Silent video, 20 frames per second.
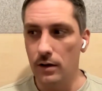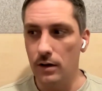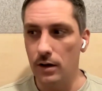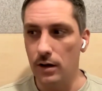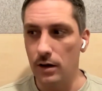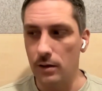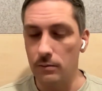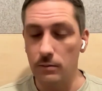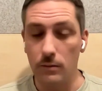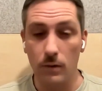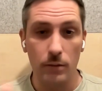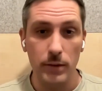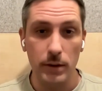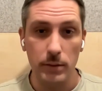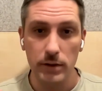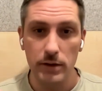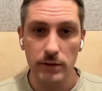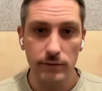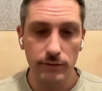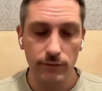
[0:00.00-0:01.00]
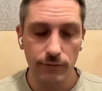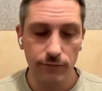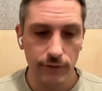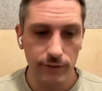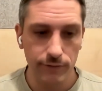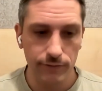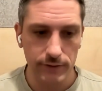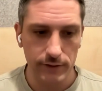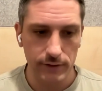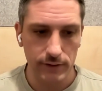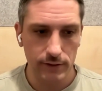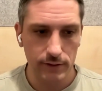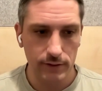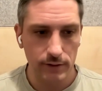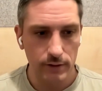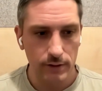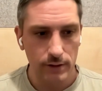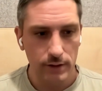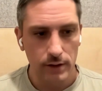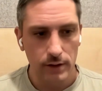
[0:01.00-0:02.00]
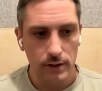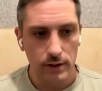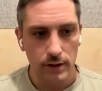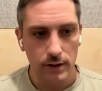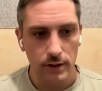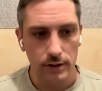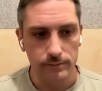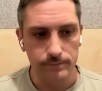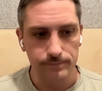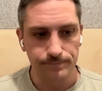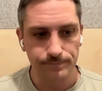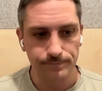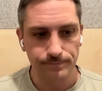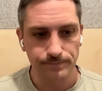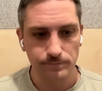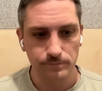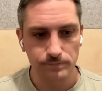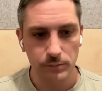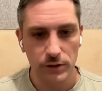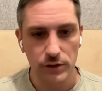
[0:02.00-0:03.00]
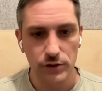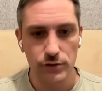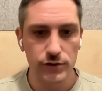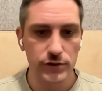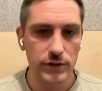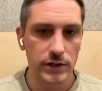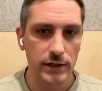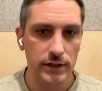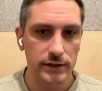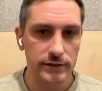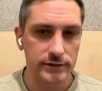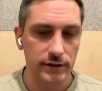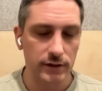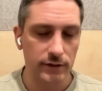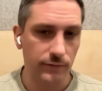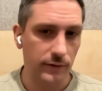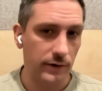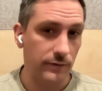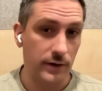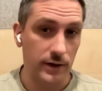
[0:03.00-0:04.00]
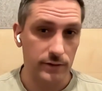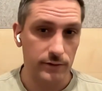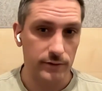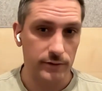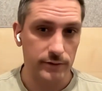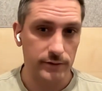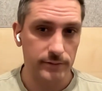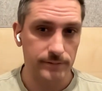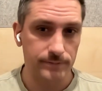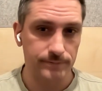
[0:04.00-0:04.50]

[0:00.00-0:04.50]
or maybe even 50. But usually it's not 500.